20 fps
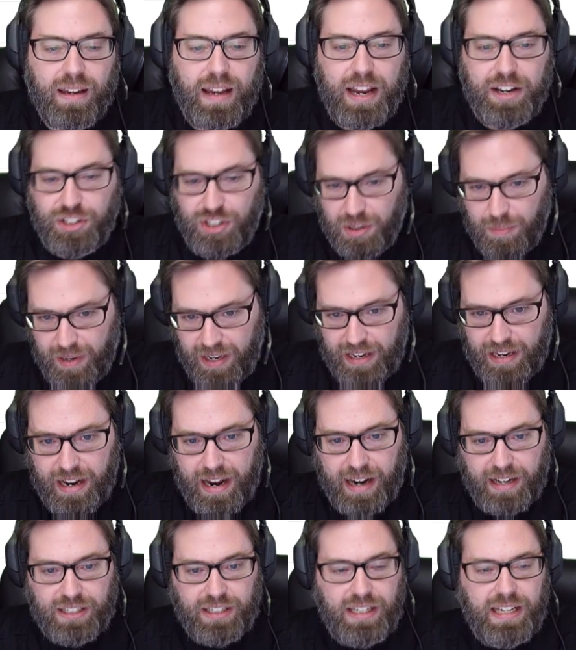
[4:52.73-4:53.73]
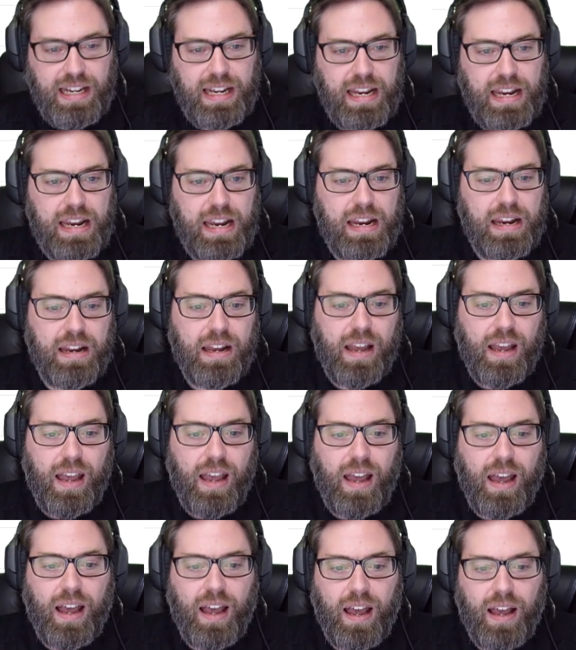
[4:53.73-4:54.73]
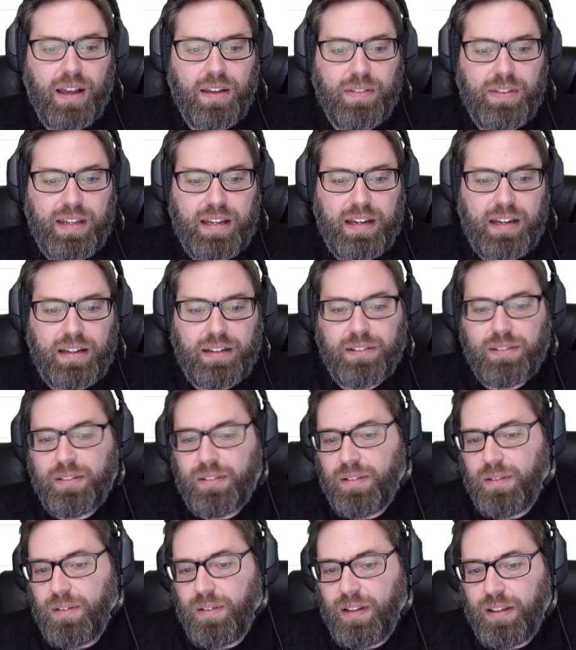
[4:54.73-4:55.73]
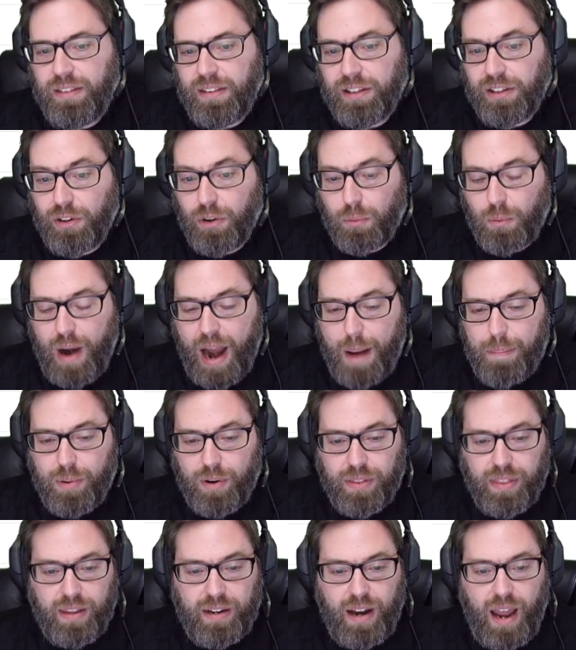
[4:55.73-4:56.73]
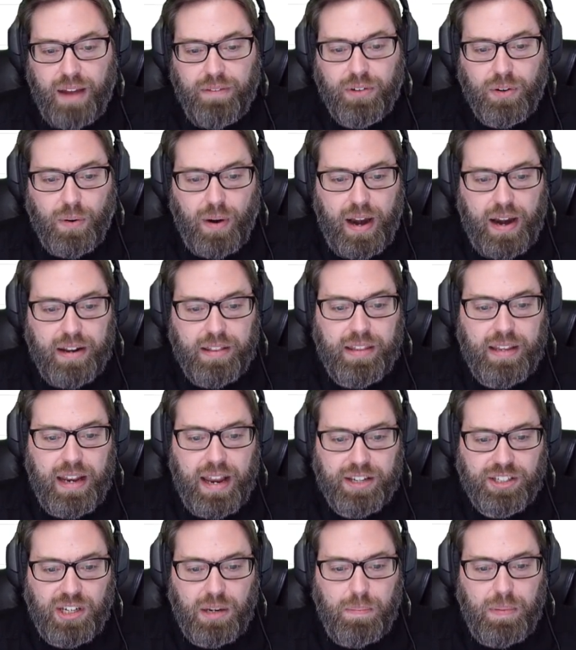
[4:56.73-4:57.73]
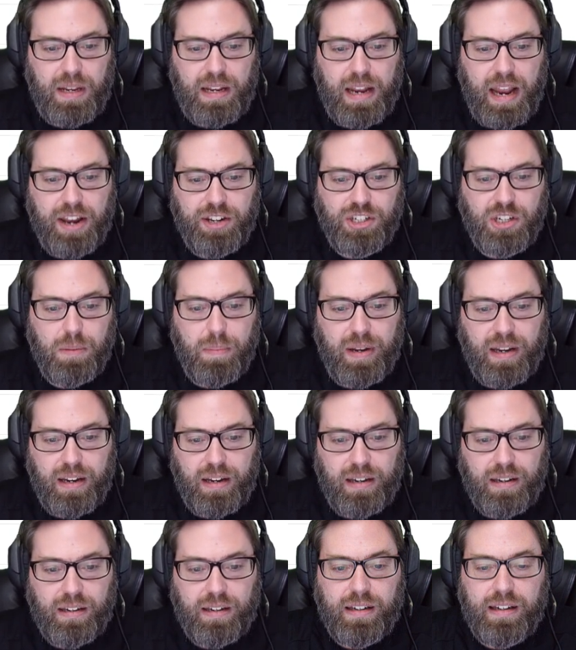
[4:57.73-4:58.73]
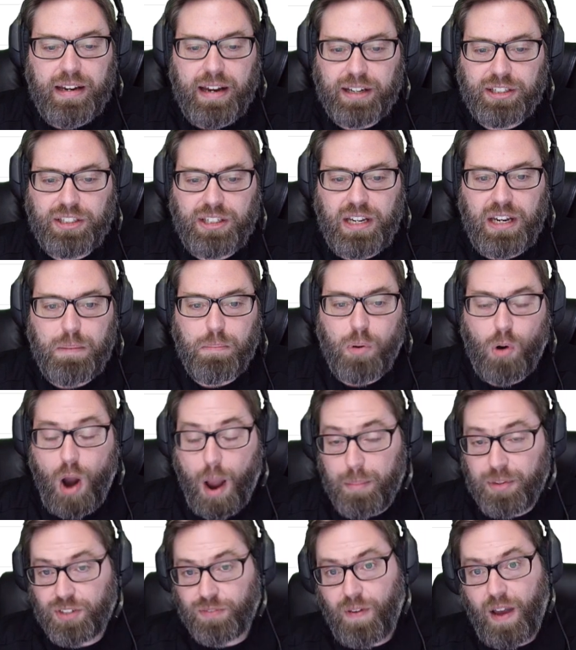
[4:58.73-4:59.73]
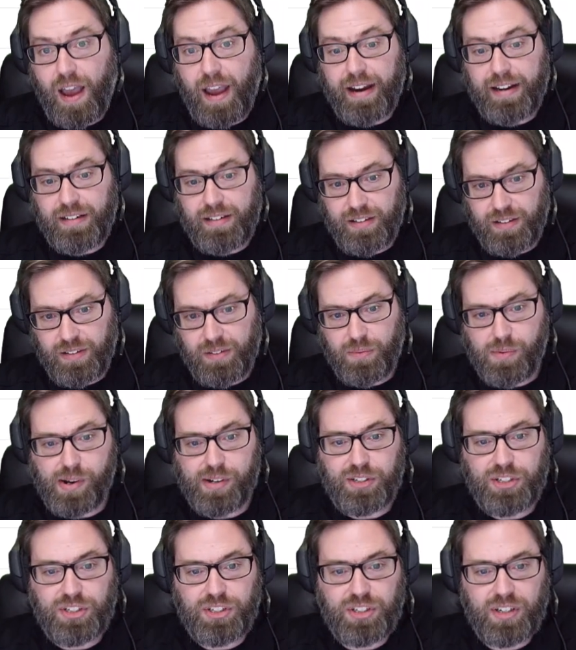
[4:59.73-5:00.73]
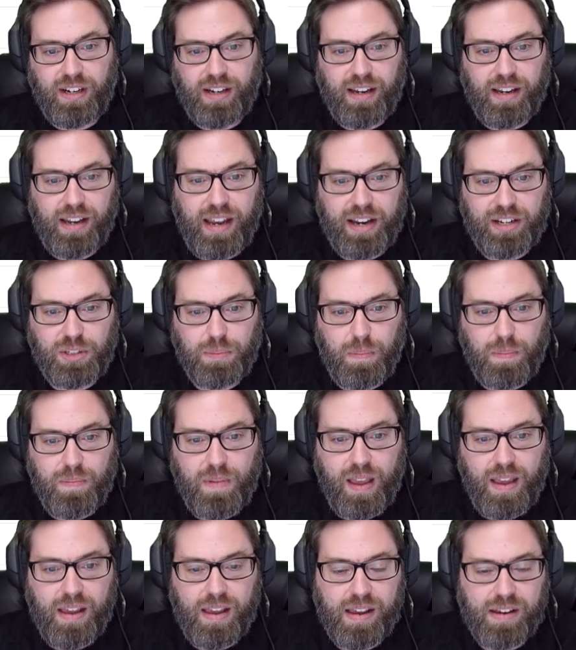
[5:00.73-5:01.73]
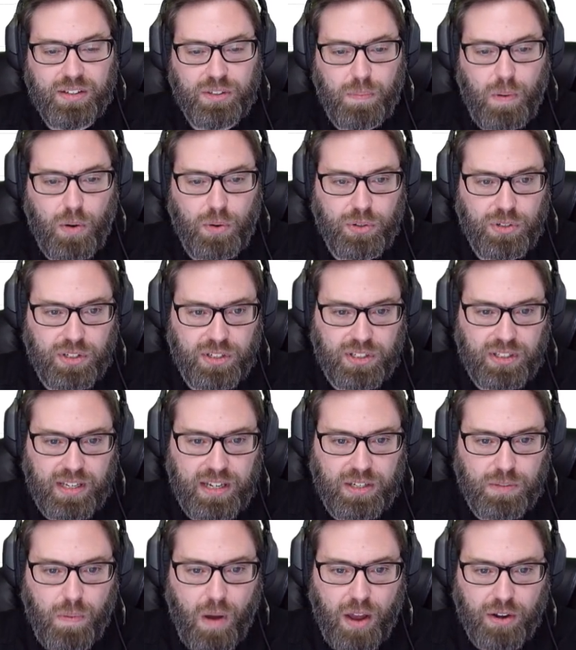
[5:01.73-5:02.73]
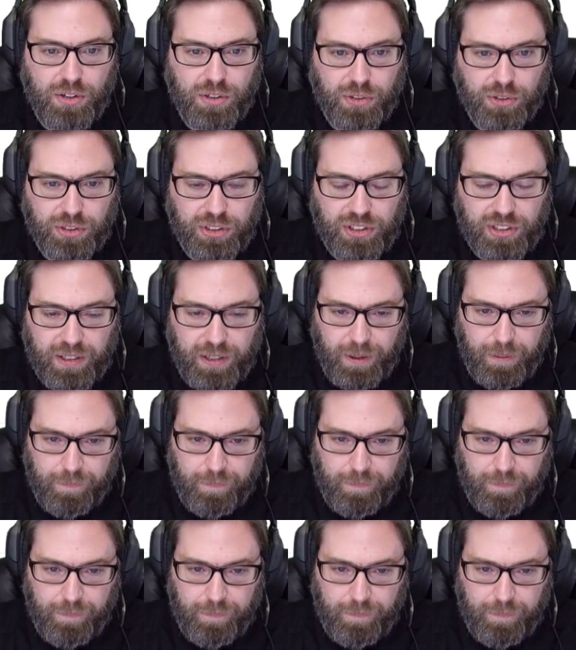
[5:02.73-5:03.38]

hdbext, the little wrapper that I've created, the SAP hdbext Promisfied, which exposes these modules